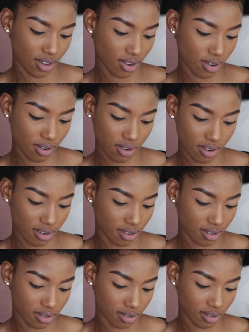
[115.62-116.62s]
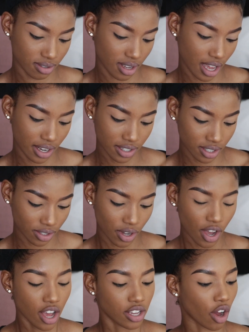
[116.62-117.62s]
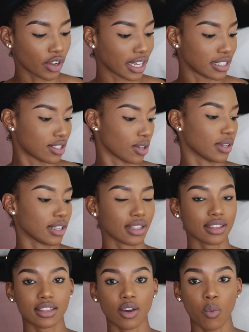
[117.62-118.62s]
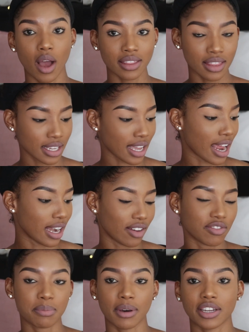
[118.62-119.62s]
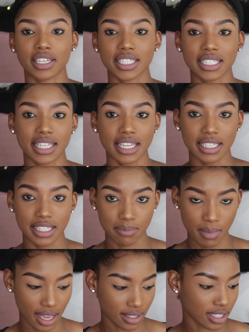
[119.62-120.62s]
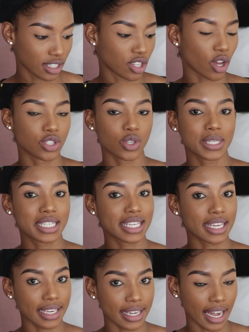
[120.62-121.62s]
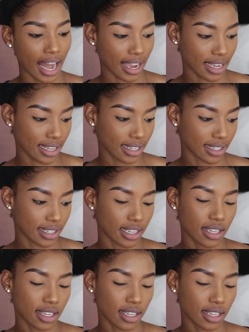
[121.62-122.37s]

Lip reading: or I don't know. Okay, so the one thing I love about it is that it's matte. It's also skin-like,